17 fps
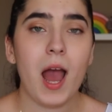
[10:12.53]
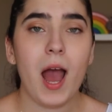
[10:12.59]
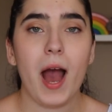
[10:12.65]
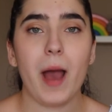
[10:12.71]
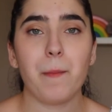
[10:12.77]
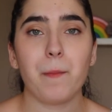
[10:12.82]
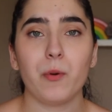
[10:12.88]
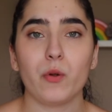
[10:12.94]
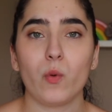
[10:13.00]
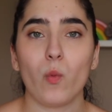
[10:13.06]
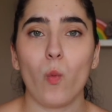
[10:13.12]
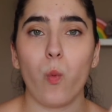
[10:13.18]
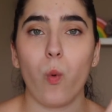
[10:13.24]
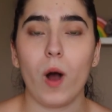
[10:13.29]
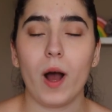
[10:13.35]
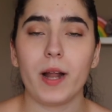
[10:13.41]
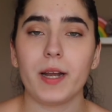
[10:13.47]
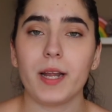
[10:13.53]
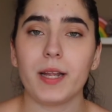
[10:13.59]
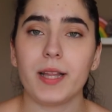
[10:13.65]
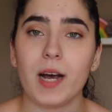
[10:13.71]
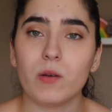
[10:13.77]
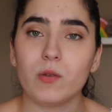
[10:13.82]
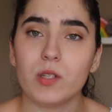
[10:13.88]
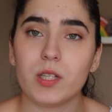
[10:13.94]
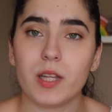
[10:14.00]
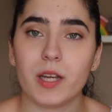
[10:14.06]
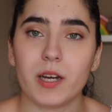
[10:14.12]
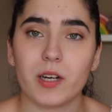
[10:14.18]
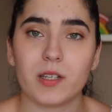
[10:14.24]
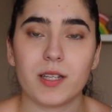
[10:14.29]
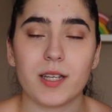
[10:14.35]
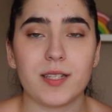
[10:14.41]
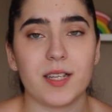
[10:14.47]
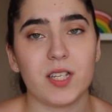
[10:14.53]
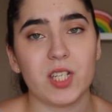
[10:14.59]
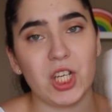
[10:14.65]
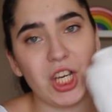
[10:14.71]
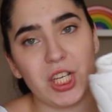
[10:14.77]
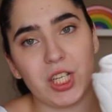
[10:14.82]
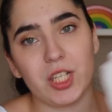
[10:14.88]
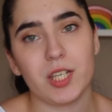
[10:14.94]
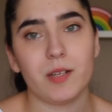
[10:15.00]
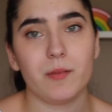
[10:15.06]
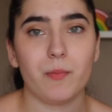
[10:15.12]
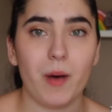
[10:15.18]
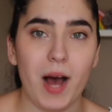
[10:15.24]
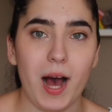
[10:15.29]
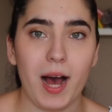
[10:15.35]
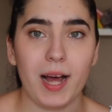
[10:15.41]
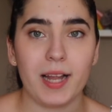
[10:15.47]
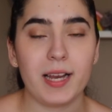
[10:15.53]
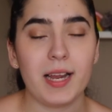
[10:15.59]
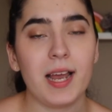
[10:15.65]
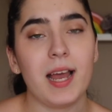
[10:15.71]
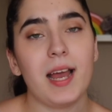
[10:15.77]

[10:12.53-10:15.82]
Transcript: I put one downstairs as a changing pad.